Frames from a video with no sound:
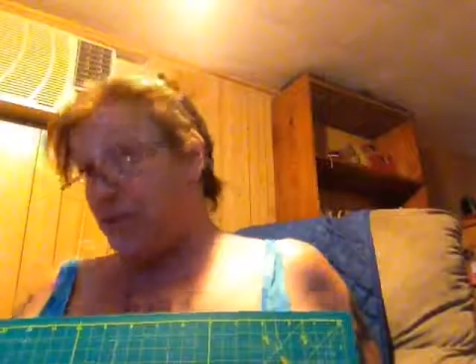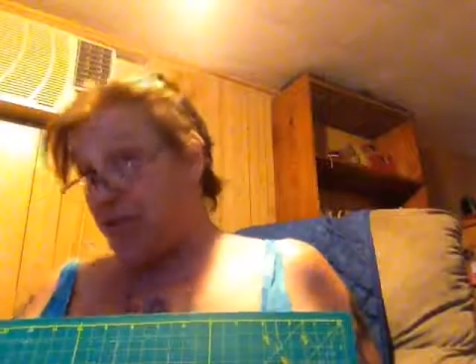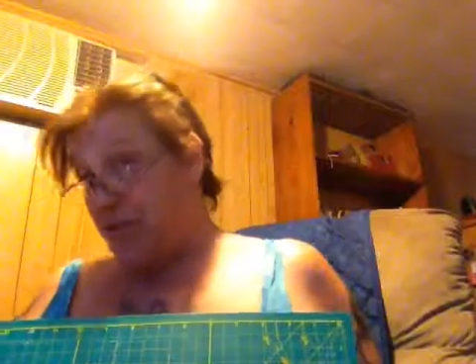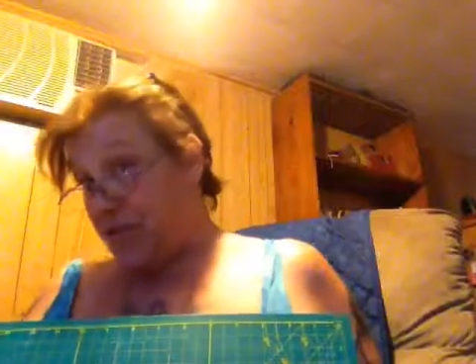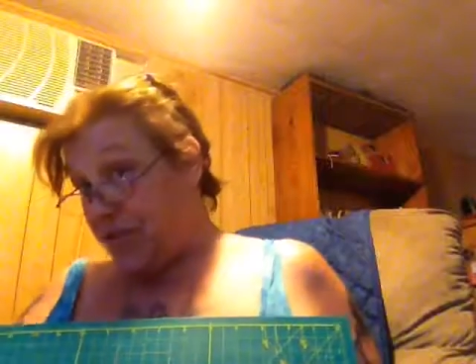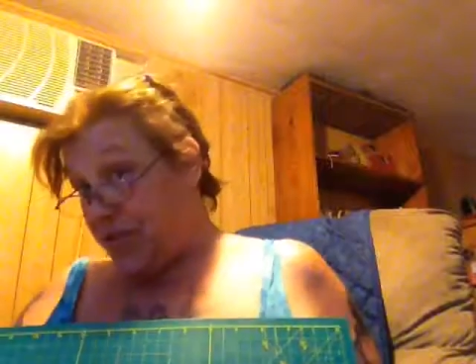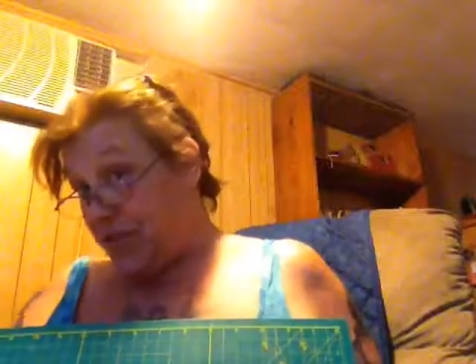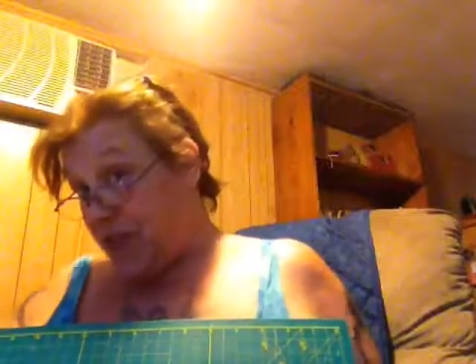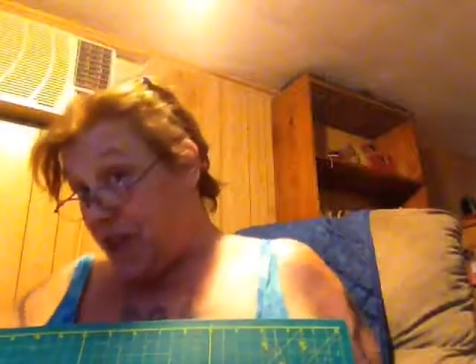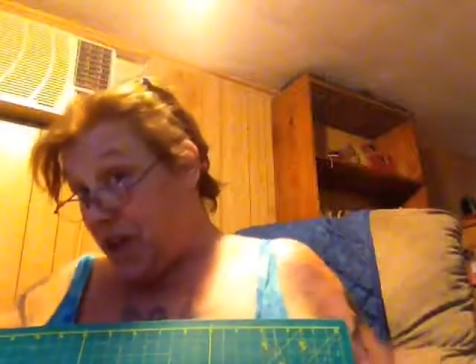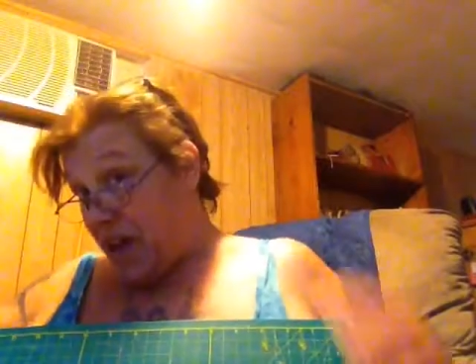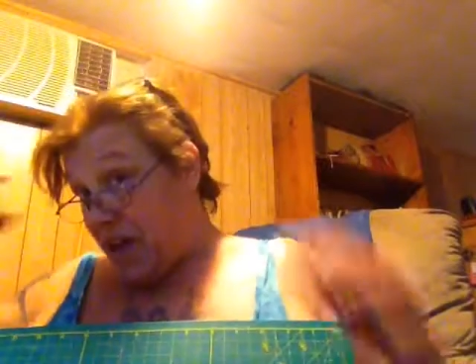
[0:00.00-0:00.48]

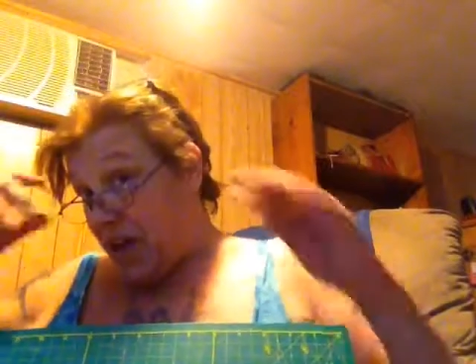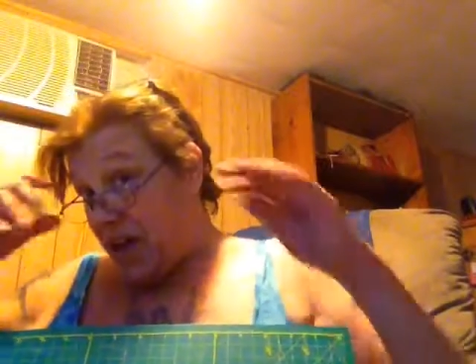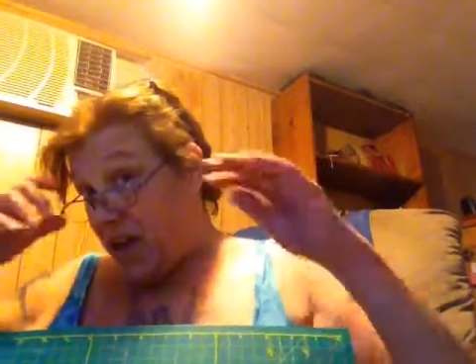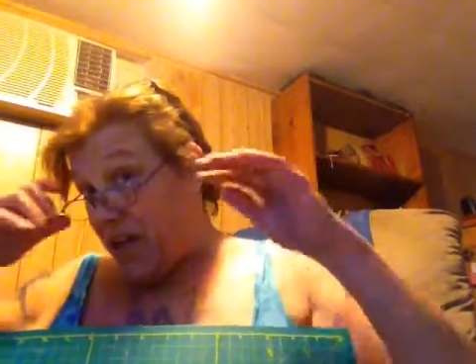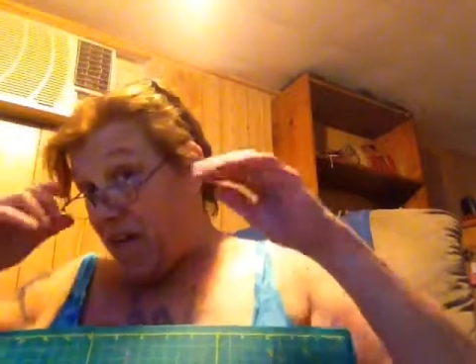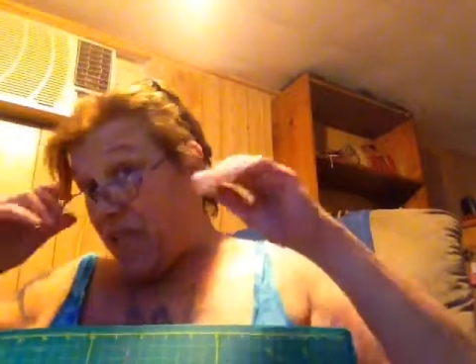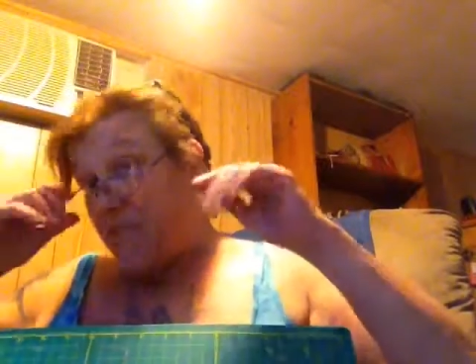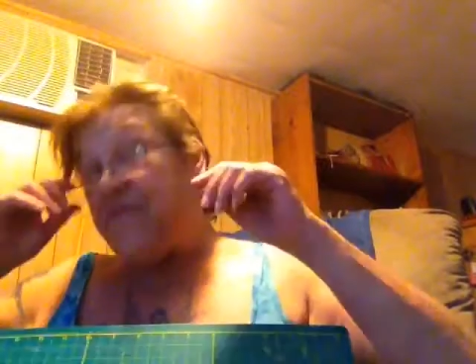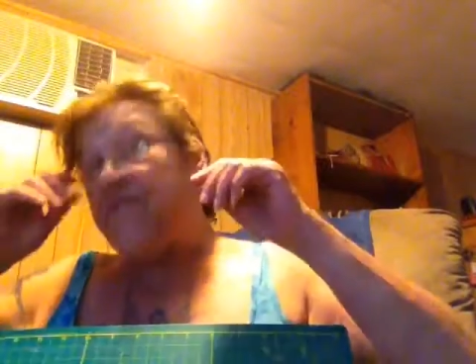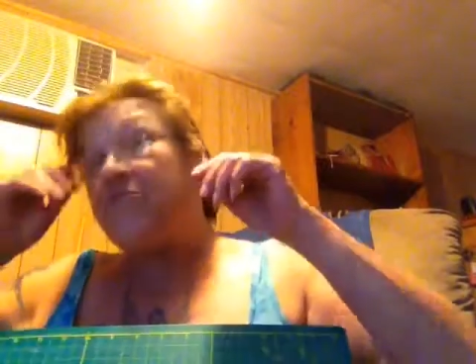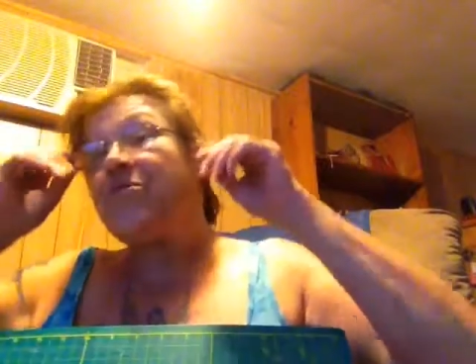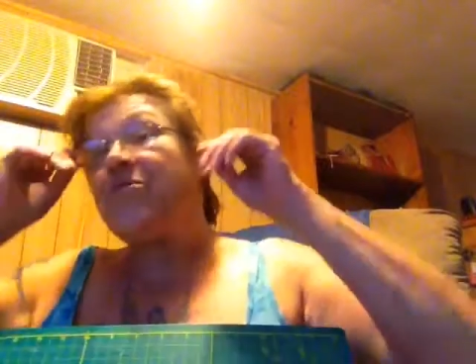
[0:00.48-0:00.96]

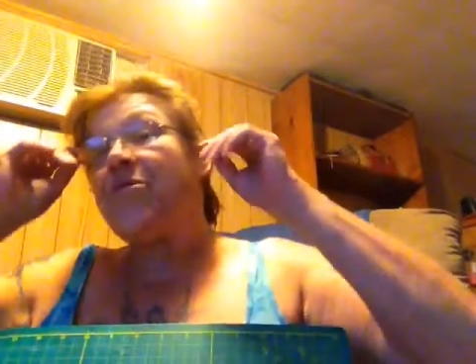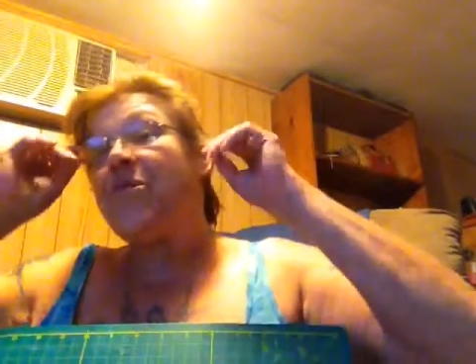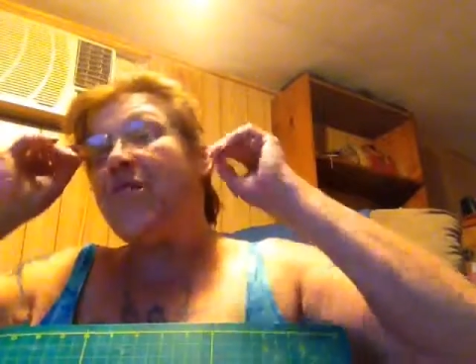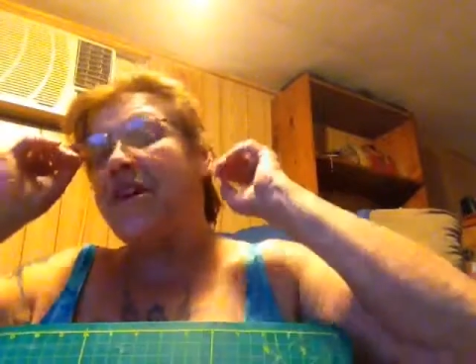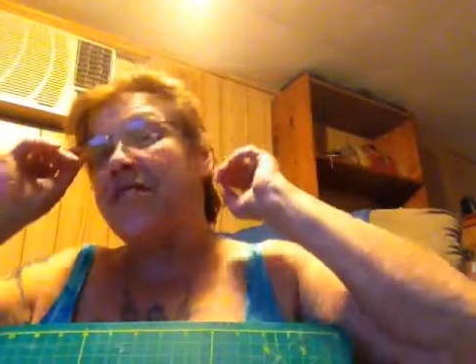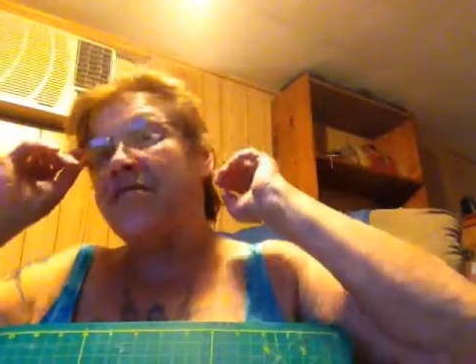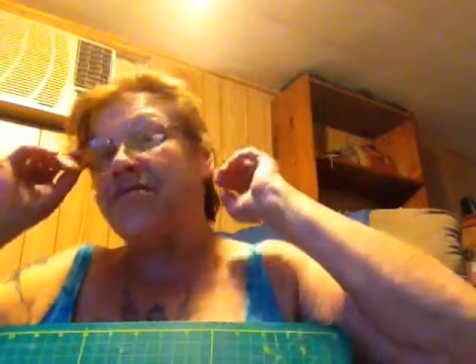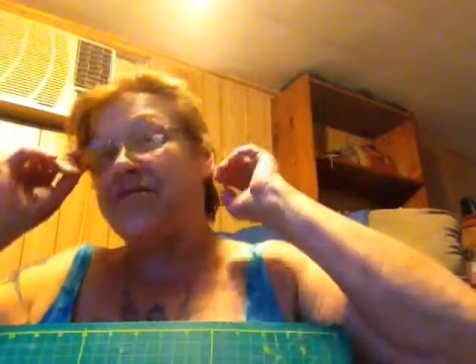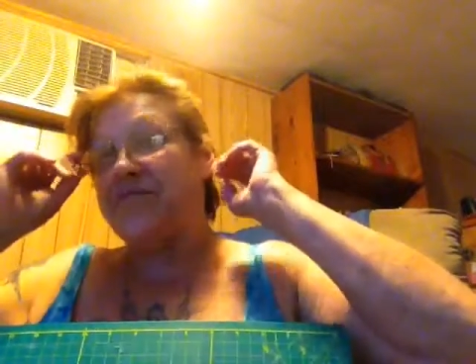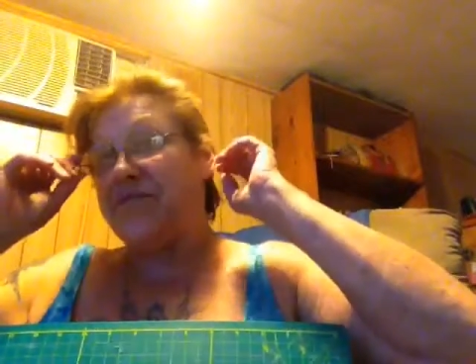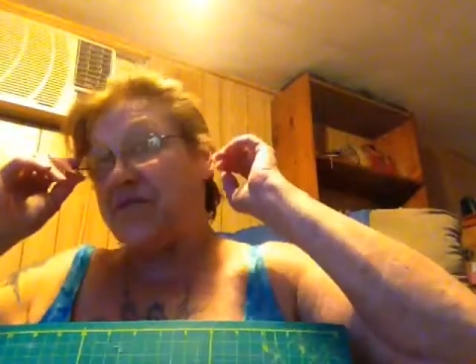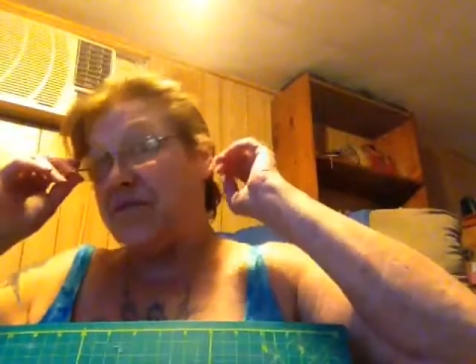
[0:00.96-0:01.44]
Herself
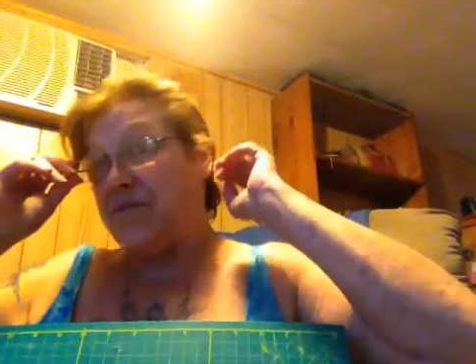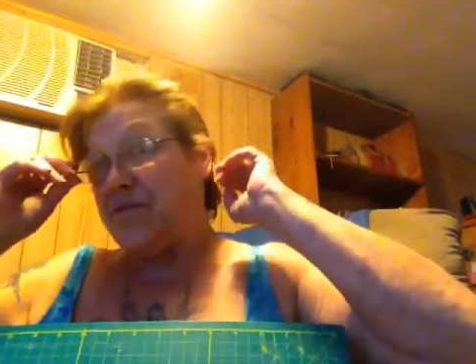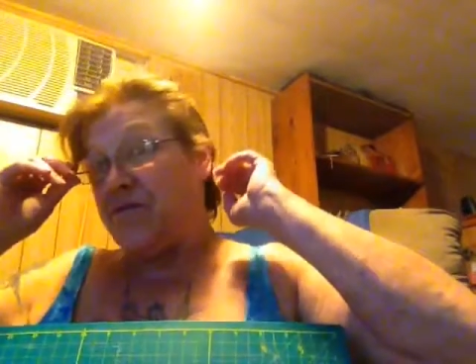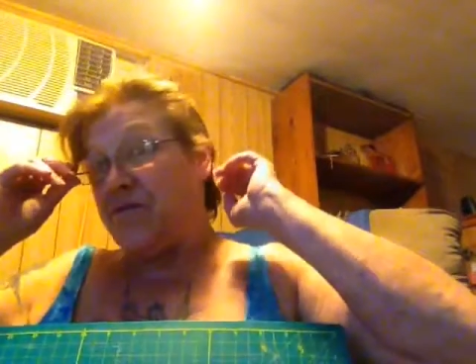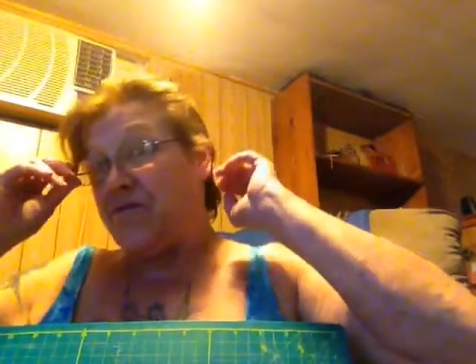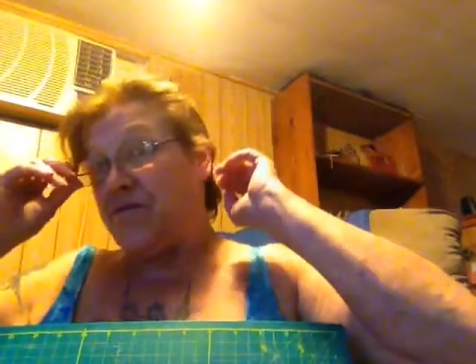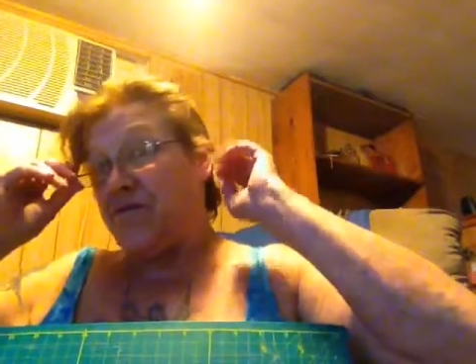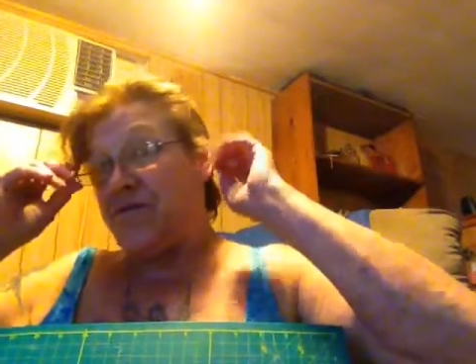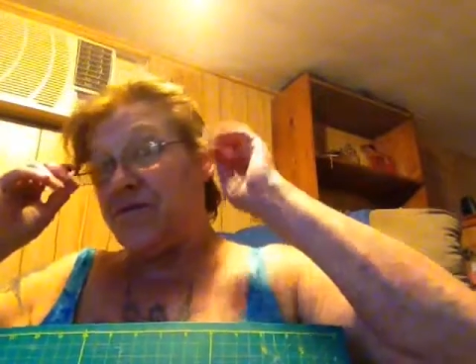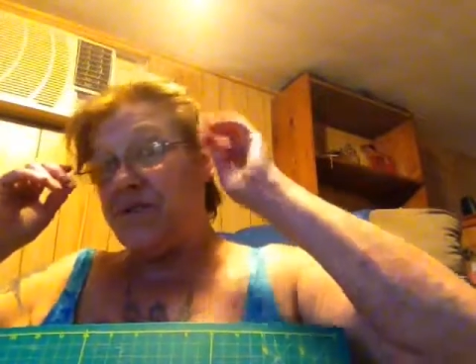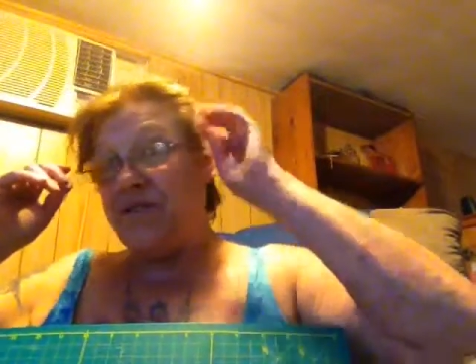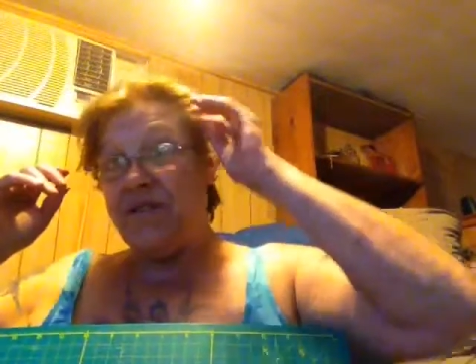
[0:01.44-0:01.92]
tried
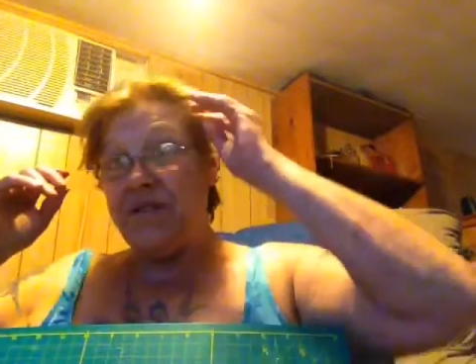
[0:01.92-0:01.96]
to